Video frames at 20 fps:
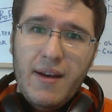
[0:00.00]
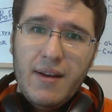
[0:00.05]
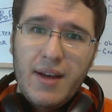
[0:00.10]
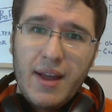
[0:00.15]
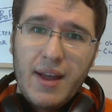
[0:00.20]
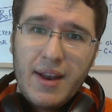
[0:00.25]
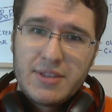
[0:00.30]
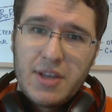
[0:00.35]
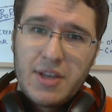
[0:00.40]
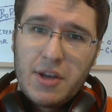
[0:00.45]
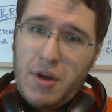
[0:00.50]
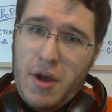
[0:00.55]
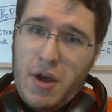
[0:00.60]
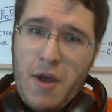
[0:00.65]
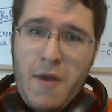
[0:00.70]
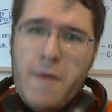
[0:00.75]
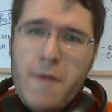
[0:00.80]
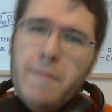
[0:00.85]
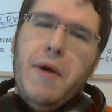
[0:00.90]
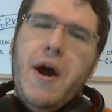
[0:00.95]
And it's like,
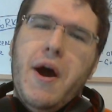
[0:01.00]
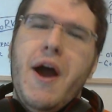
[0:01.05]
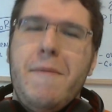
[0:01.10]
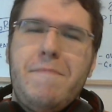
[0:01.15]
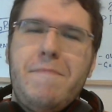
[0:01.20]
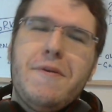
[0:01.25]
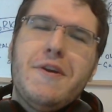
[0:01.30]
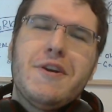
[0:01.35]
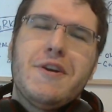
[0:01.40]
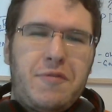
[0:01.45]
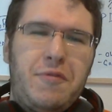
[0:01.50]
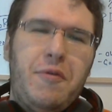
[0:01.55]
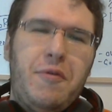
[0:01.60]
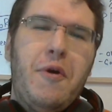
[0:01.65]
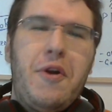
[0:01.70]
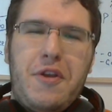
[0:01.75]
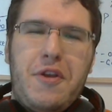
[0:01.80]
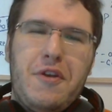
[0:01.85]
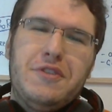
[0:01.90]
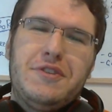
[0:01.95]
buy
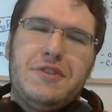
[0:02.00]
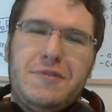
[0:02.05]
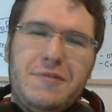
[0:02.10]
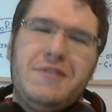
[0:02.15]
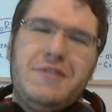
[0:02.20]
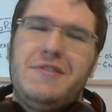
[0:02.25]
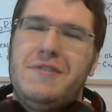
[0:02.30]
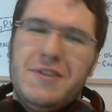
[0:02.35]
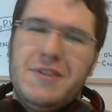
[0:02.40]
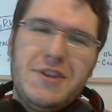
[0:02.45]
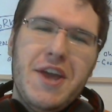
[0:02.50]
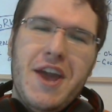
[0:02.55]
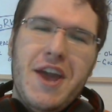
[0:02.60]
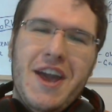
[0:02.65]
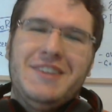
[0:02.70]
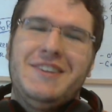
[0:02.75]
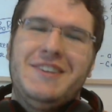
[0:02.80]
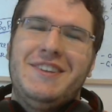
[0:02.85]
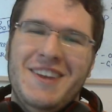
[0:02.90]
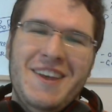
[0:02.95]
PS4, you
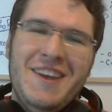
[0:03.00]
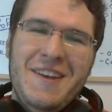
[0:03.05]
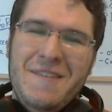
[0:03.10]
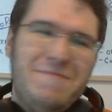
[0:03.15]
git.